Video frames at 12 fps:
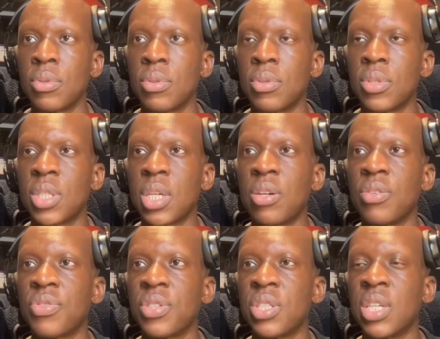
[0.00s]

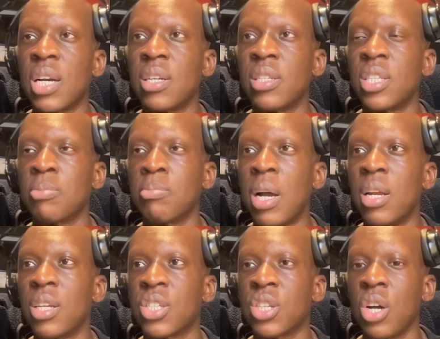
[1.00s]
Sheriff and Jai and Ismail
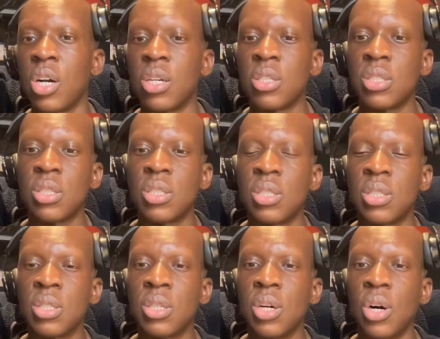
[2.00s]
Assar
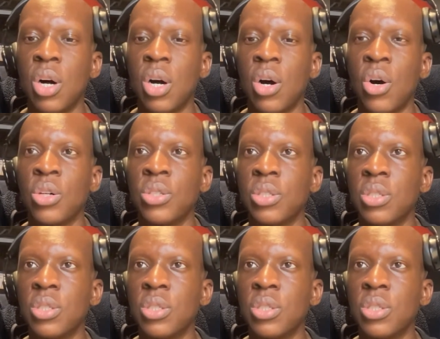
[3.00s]
are on.